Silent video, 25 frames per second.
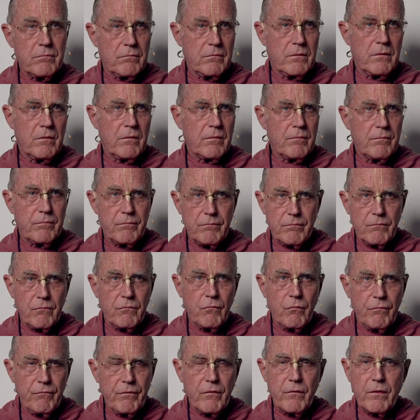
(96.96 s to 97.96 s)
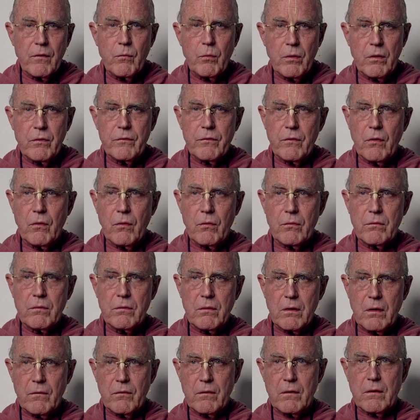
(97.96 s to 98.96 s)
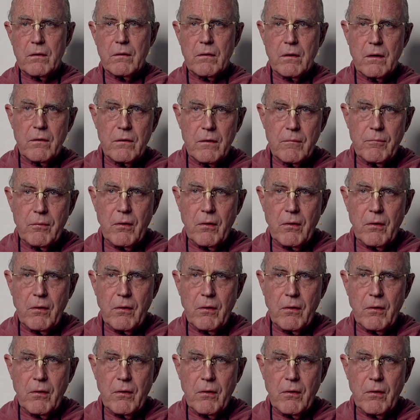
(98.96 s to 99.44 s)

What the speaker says: They're very well known in the